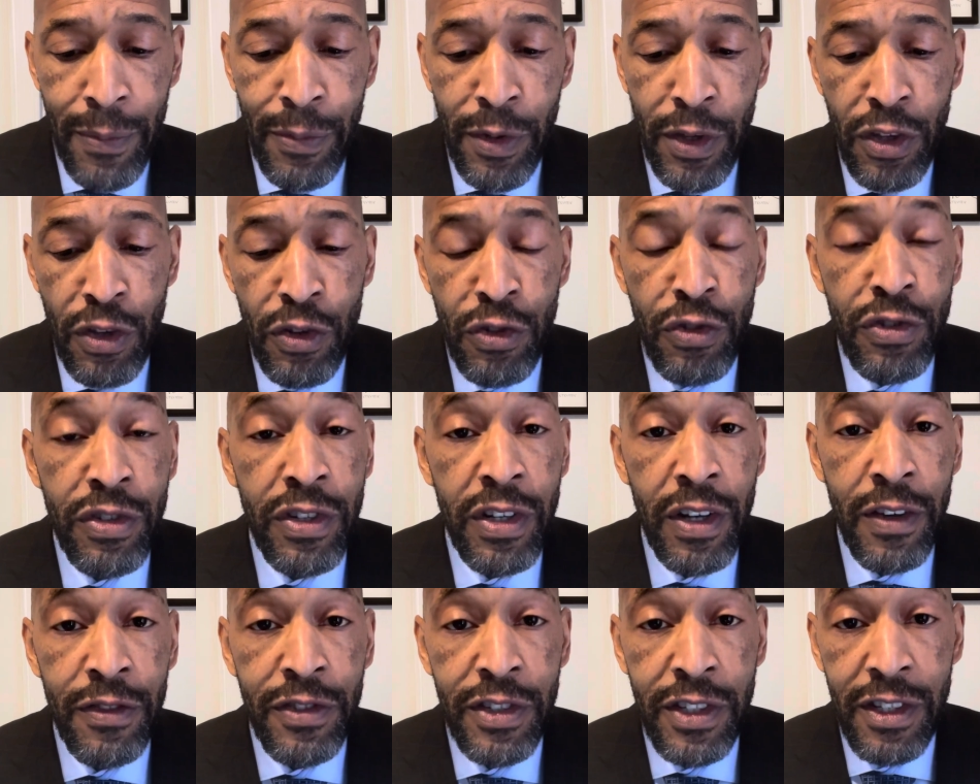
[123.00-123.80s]
the use
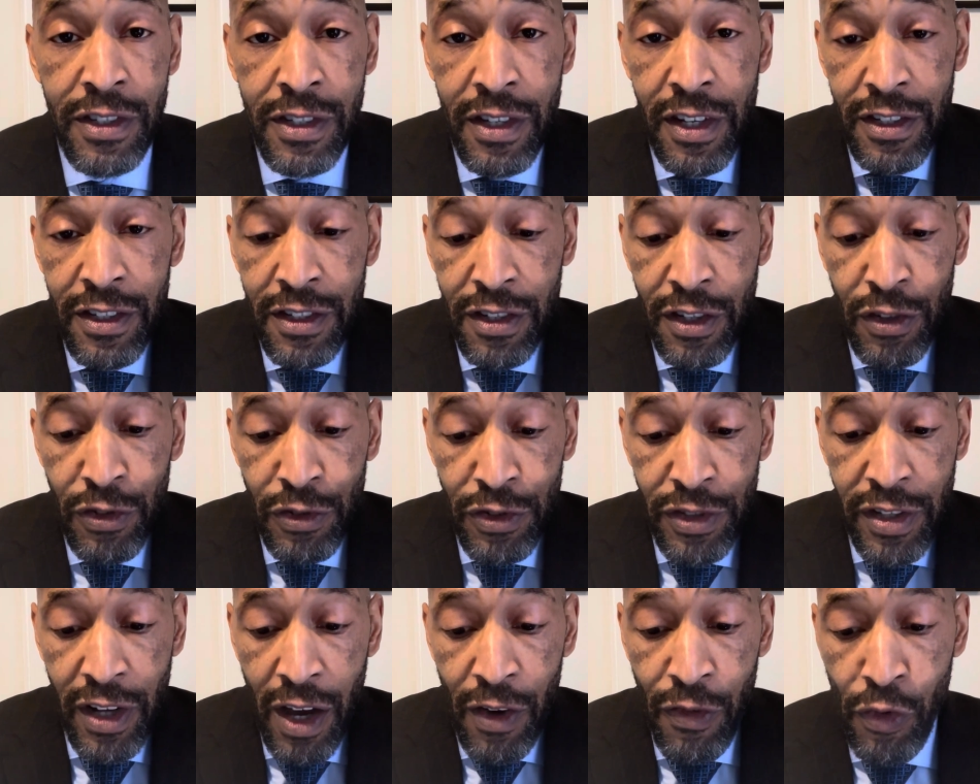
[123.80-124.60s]
of statistical
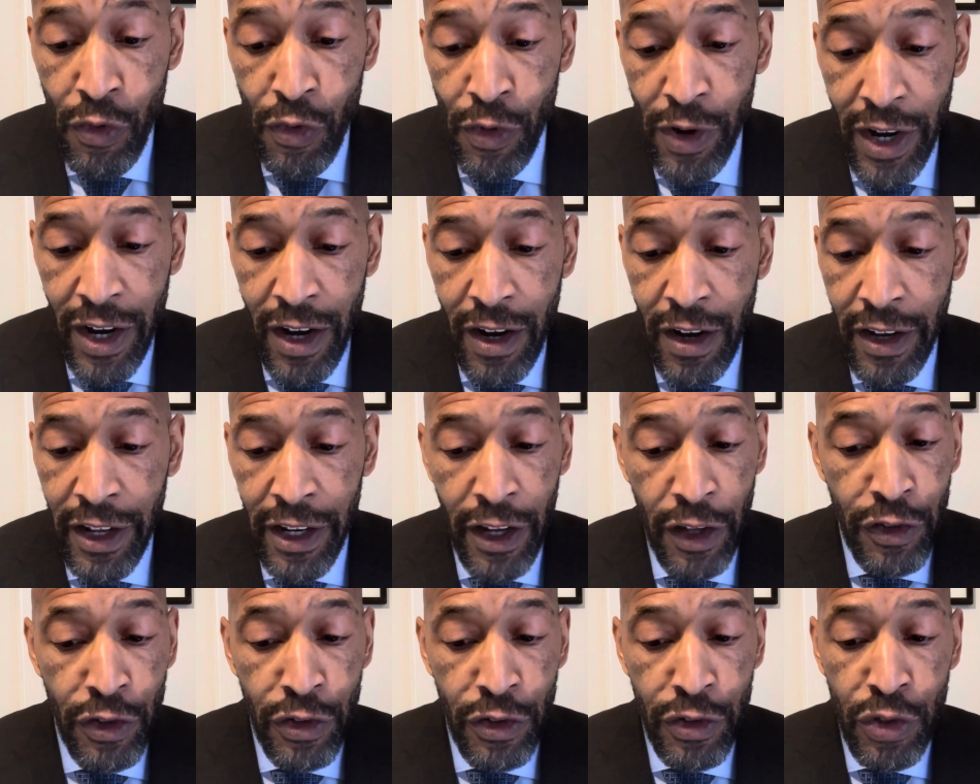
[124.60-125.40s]
software and
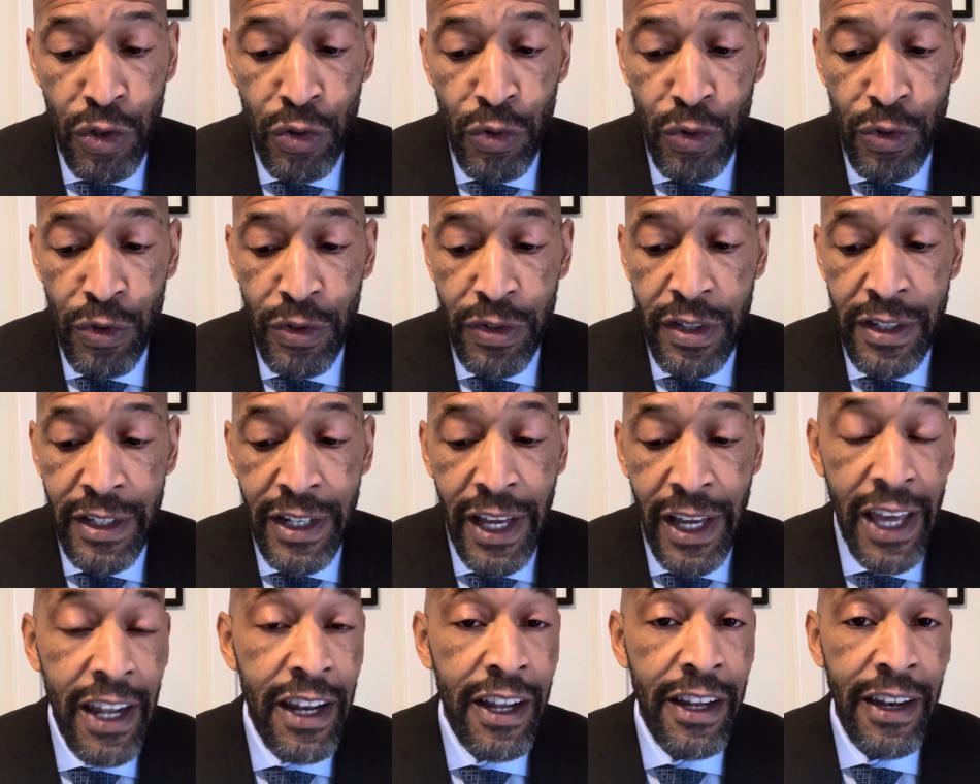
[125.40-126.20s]
other tools in
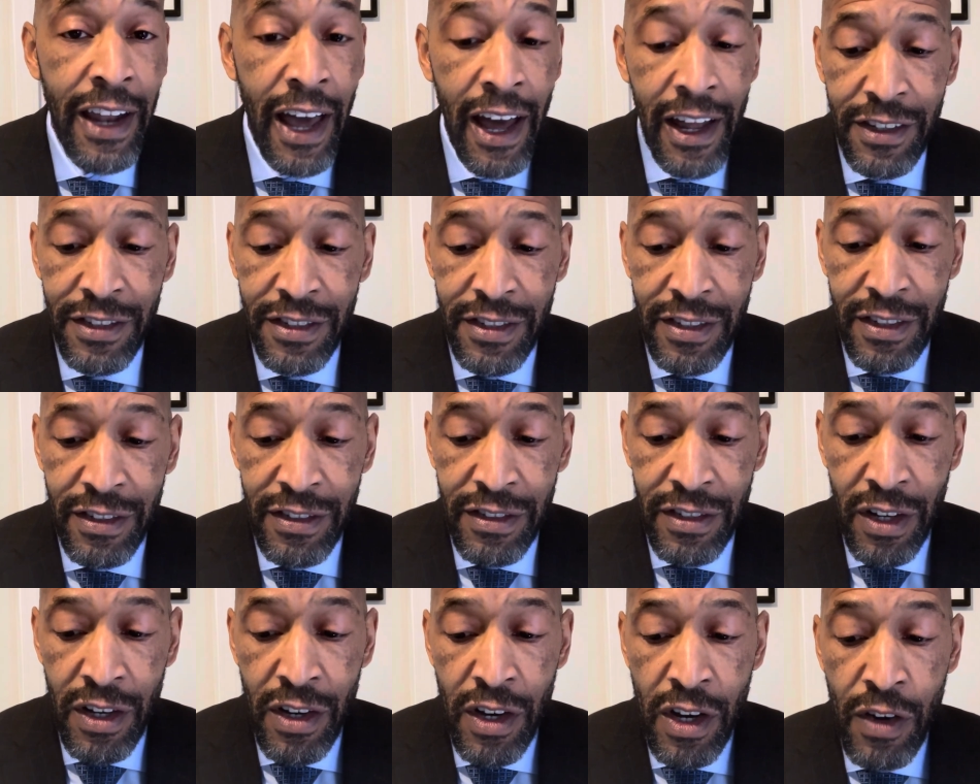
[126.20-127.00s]
data
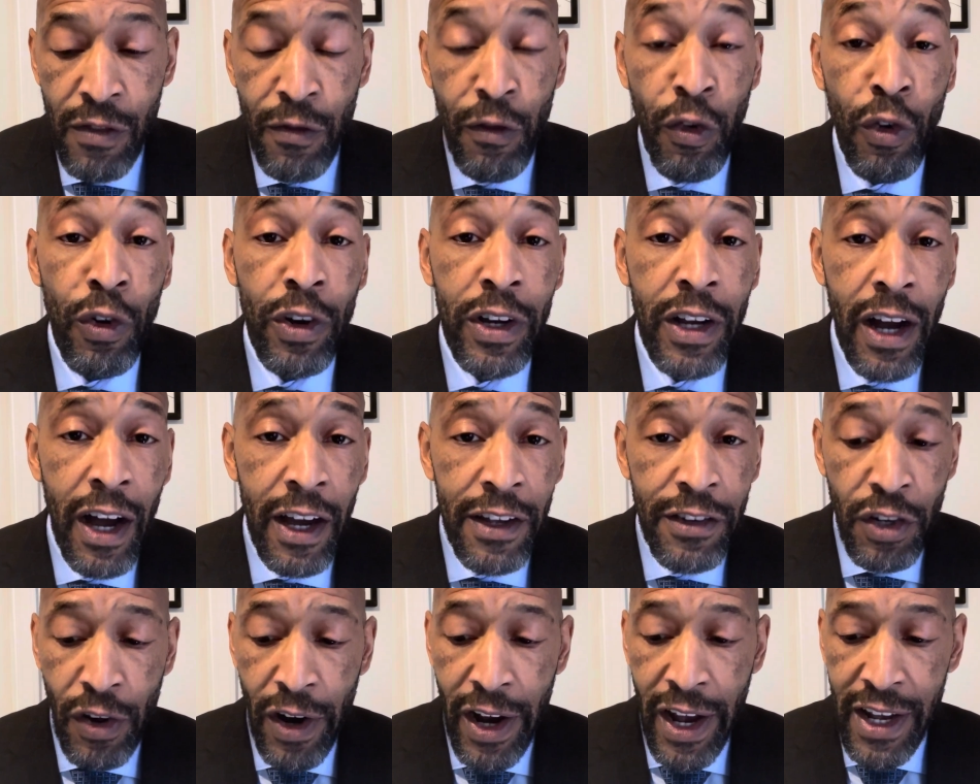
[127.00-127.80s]
analysis for
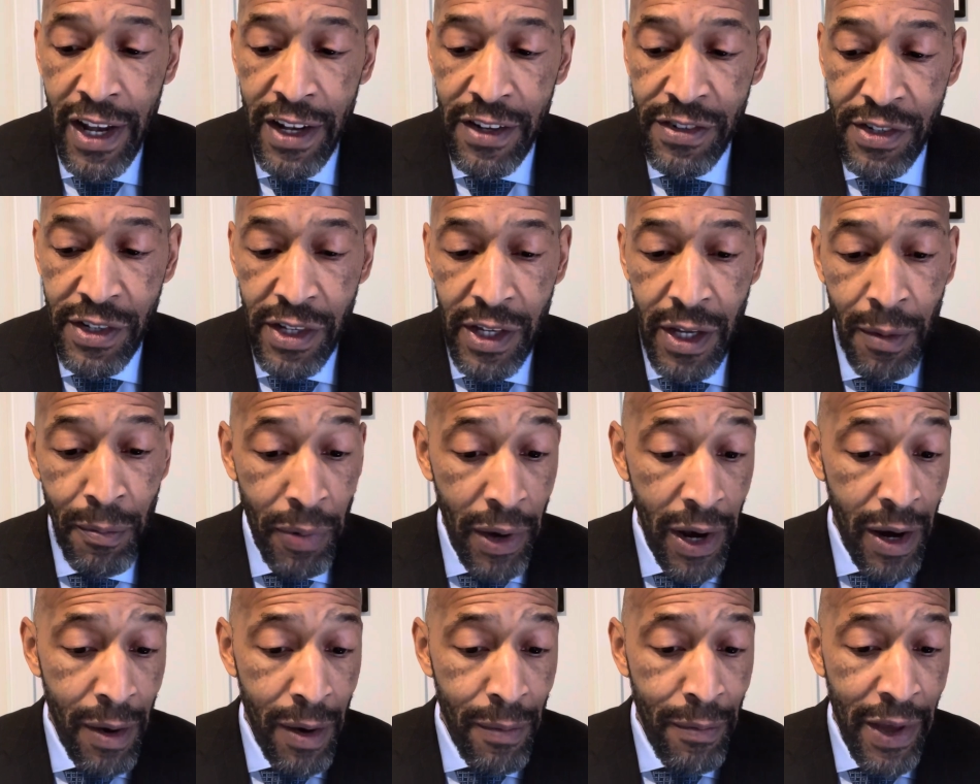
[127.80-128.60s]
contrast,
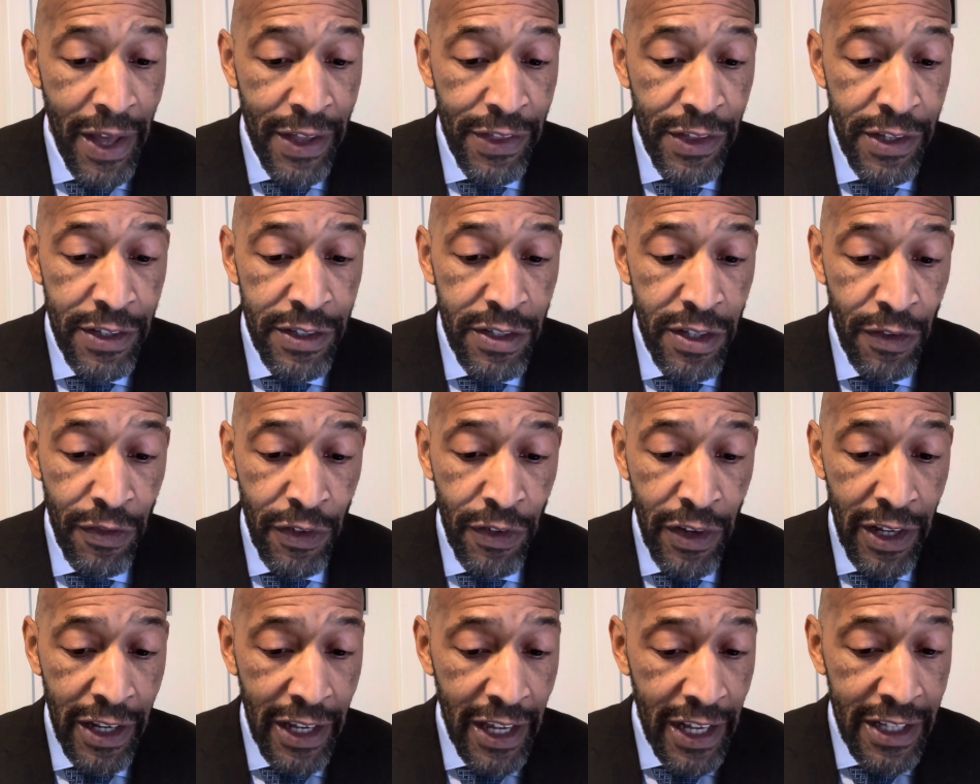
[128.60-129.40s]
compare methods of
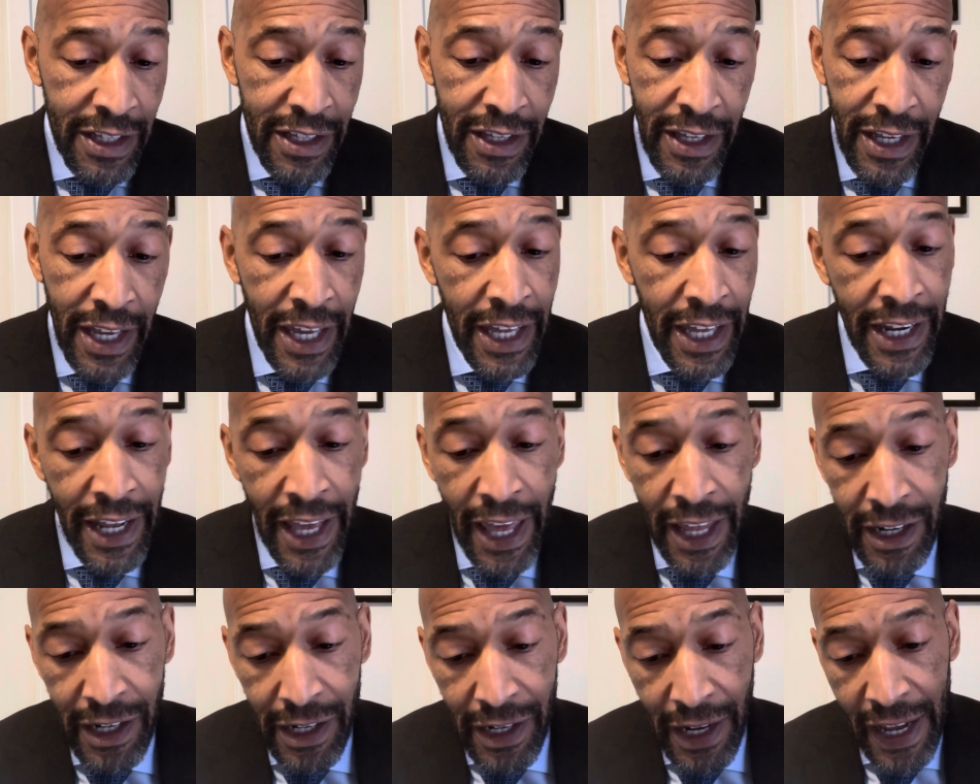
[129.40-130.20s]
collecting and
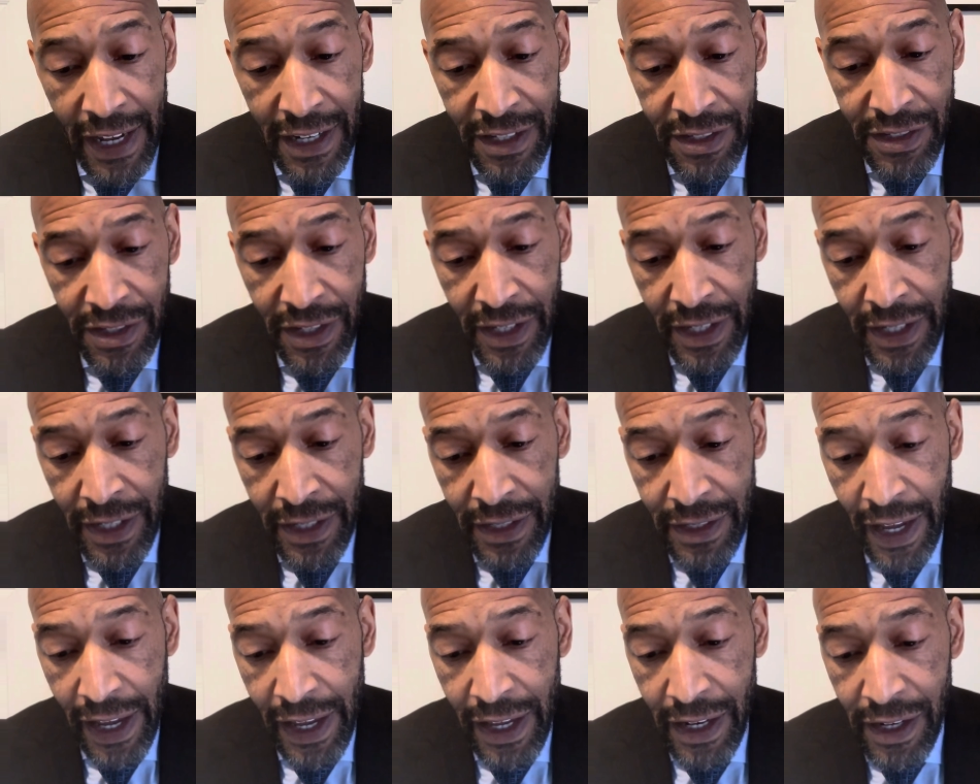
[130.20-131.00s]
analyzing
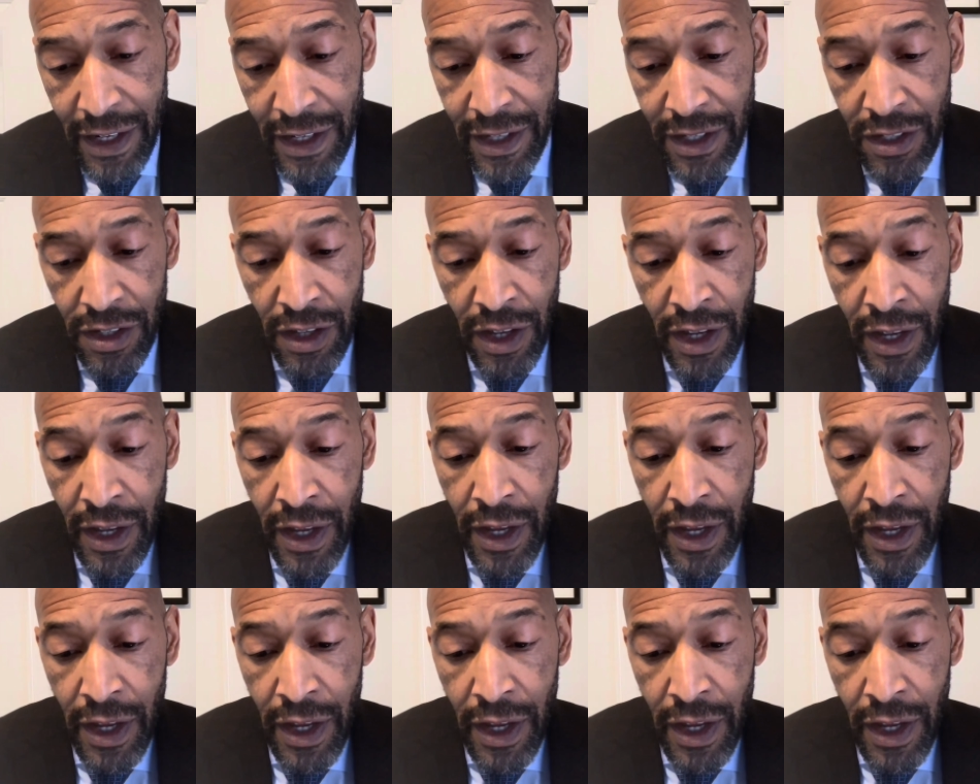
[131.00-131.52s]
data